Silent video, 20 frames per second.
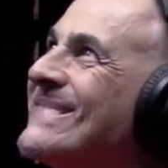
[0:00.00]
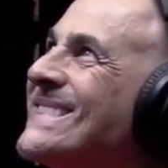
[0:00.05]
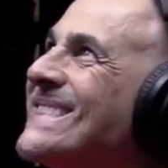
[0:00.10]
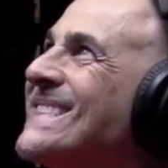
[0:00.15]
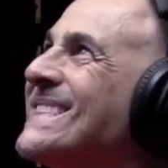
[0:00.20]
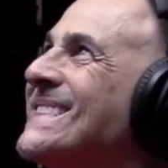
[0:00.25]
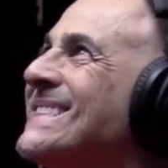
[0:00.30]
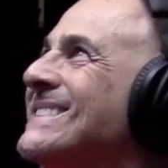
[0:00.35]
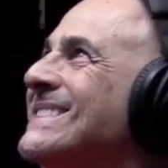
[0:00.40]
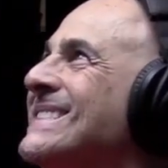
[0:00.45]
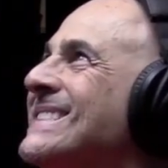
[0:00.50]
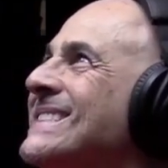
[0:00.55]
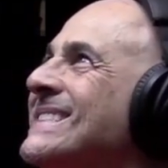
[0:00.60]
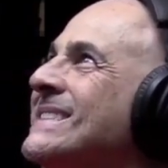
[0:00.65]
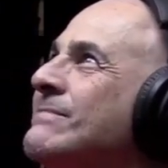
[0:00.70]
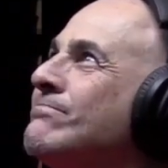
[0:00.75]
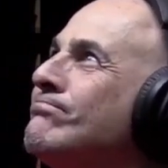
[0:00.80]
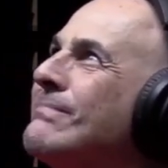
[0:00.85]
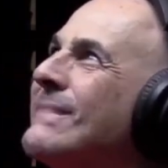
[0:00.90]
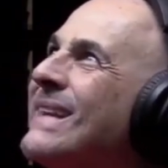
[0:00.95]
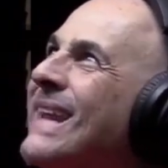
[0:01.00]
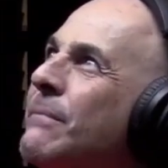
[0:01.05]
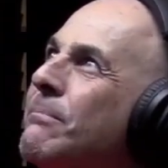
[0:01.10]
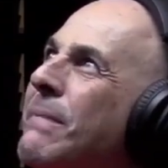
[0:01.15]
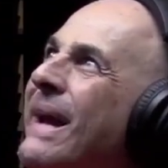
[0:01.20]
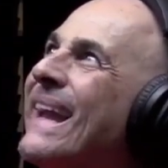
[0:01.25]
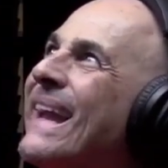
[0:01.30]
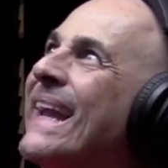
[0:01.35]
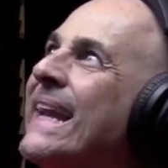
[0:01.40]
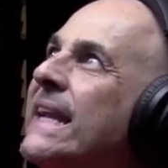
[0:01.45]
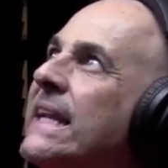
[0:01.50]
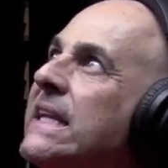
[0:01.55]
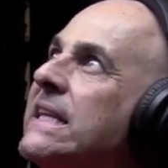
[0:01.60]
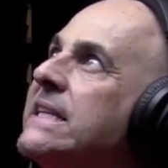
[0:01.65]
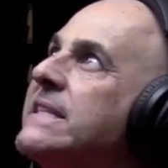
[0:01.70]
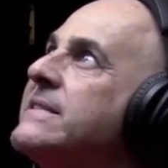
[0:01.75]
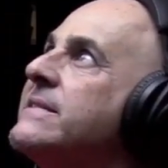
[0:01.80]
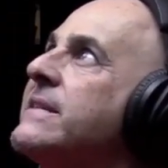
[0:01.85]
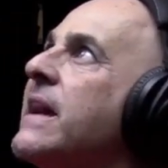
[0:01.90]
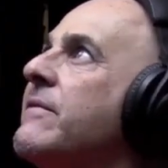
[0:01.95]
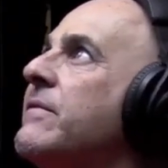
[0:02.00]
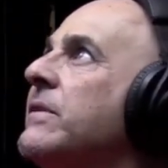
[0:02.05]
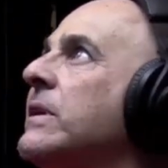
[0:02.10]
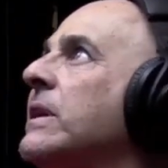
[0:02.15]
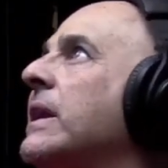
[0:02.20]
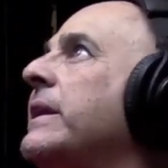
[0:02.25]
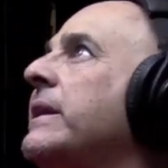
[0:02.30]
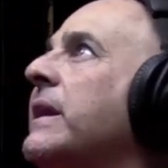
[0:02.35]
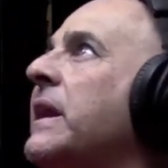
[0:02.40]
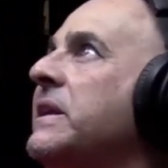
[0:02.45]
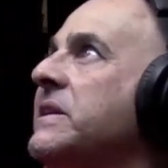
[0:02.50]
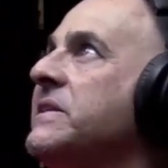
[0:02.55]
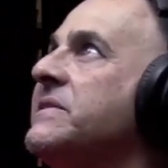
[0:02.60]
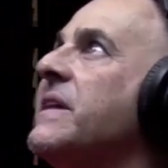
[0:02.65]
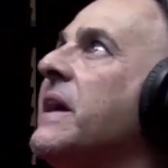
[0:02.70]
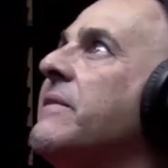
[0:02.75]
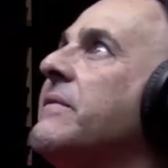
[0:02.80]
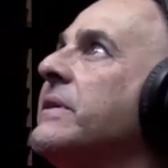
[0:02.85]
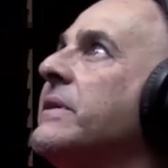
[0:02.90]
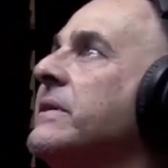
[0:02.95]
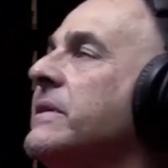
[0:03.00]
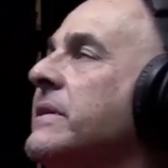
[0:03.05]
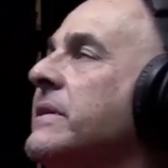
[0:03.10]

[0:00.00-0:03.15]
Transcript: like by 87, late 87.